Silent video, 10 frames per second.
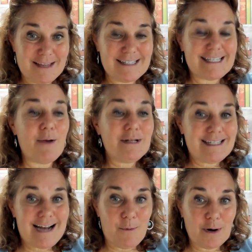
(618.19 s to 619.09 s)
Say what's
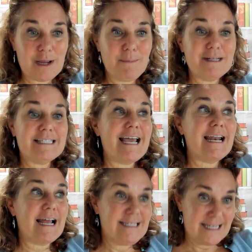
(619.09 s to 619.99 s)
not working, but say an
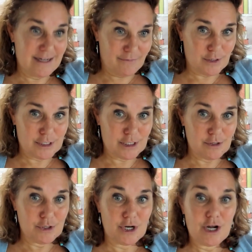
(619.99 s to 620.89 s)
idea for a
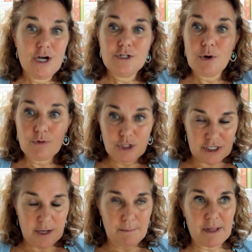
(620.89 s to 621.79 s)
solution. Don't
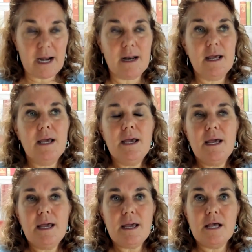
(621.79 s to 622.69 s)
just complain.
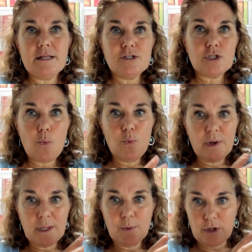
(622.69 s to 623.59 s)
And so
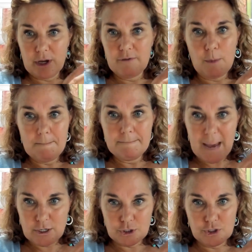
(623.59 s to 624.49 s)
really we're looking for
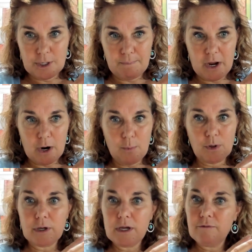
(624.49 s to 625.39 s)
mentorship there. We're
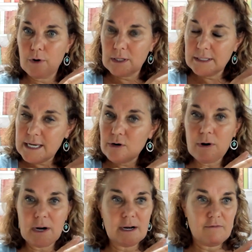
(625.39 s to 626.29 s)
looking for a leader,
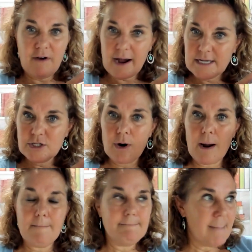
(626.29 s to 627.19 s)
an advisor,
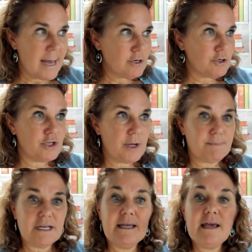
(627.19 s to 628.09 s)
a mentorship
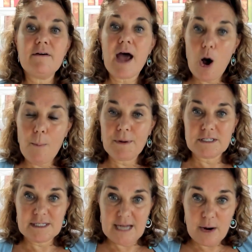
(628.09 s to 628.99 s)
to help us
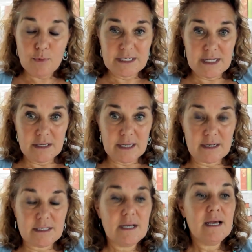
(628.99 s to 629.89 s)
stay
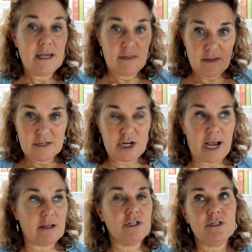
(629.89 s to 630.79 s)
resilient in the
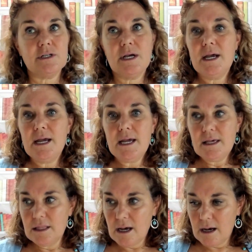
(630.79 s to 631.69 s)
challenges.
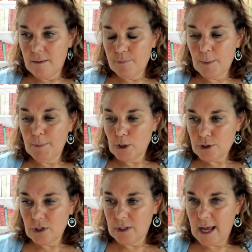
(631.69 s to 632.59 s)
In the
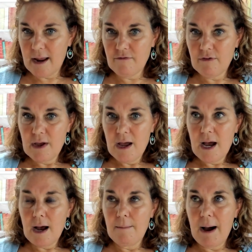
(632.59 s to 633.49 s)
personal life,
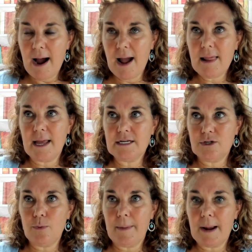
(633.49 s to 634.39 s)
I like
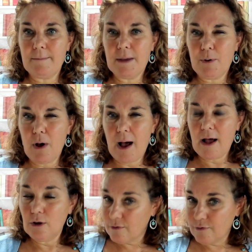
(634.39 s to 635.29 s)
to remind people, I
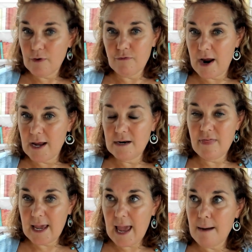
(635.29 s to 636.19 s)
look for a friend.
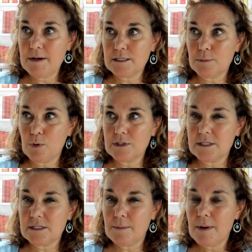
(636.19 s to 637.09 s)
They can be a support
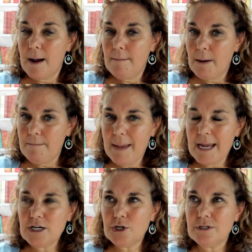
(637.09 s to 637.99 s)
system, but
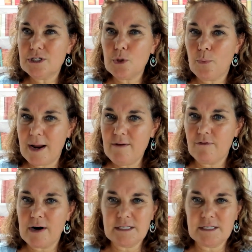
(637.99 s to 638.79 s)
make sure it's the right friend.